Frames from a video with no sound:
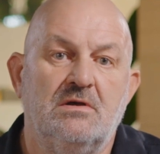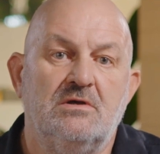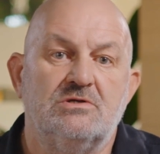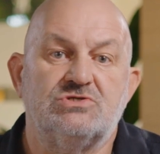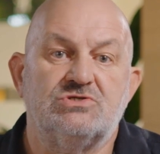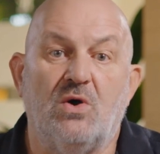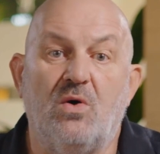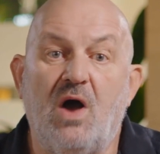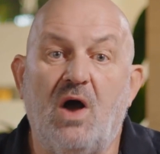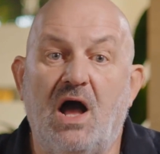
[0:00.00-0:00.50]

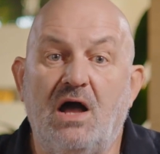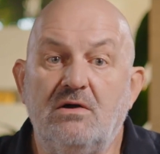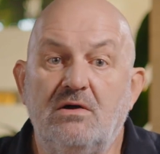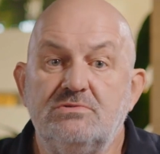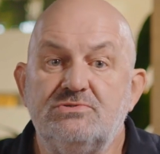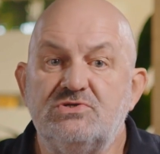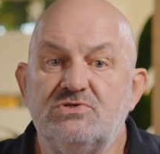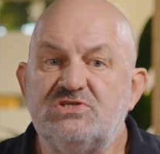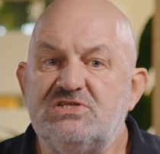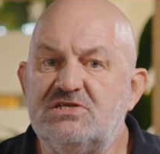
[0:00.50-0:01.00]
So
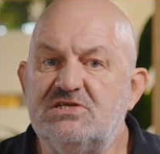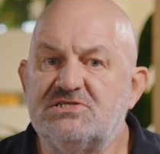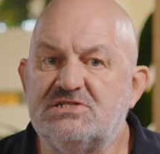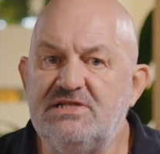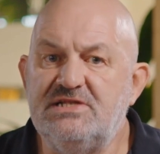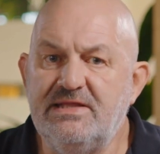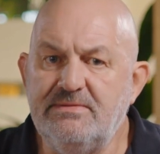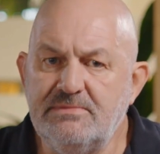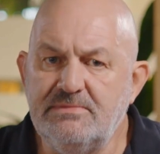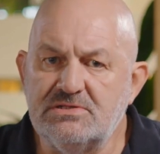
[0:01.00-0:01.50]
how does this
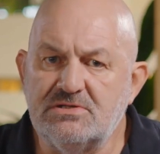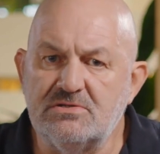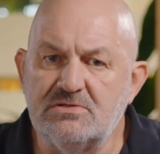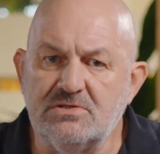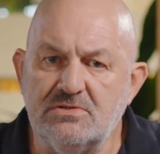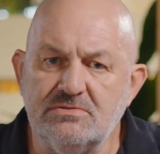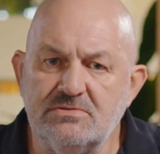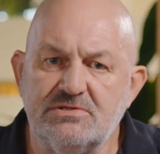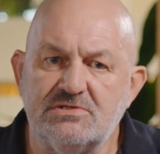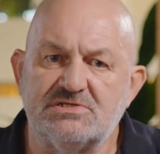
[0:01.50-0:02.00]

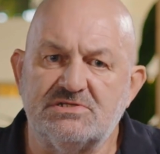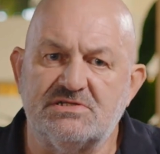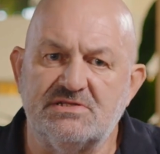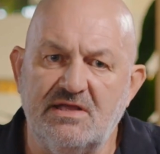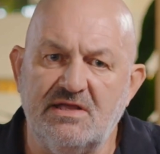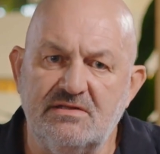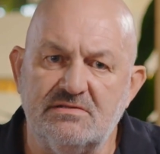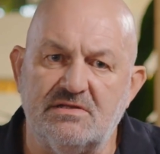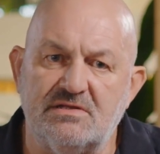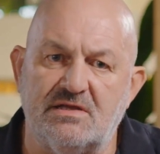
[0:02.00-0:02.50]
limited
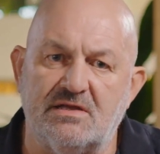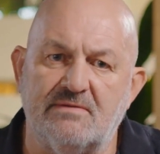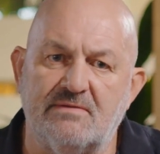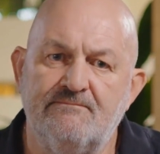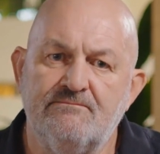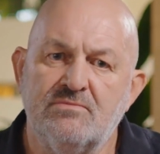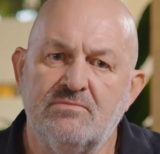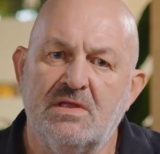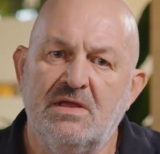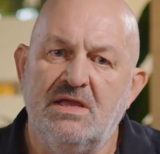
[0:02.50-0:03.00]

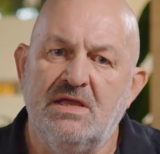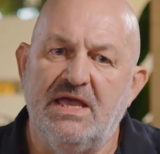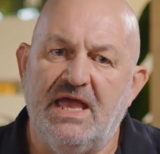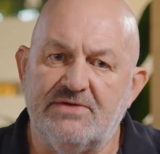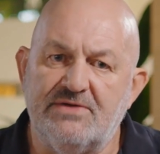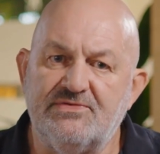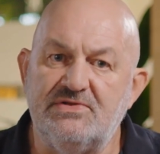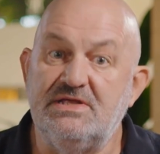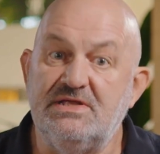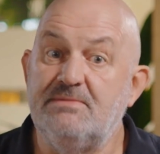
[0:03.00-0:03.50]
understanding
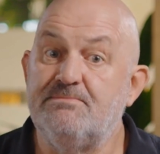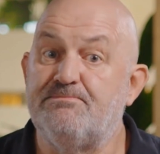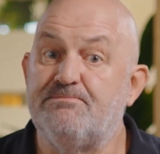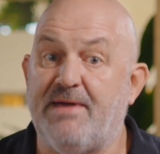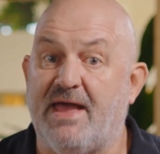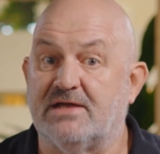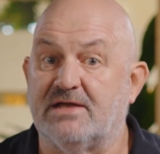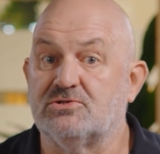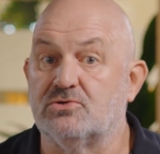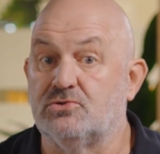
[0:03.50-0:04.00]
have an
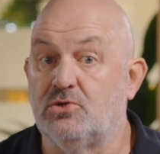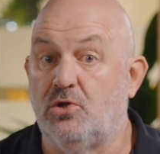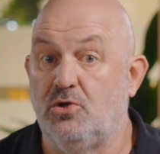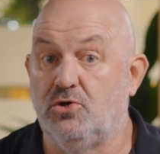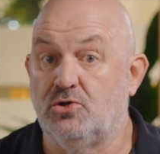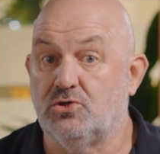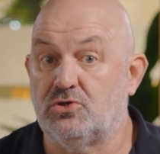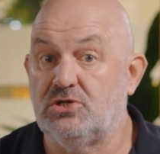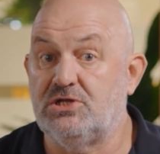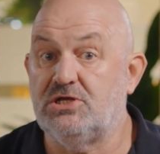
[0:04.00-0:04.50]
impact on
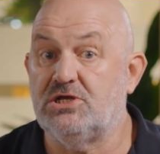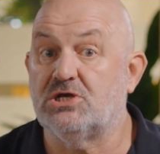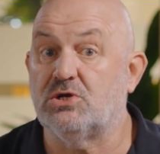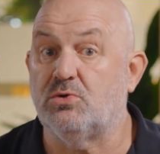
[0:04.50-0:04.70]
early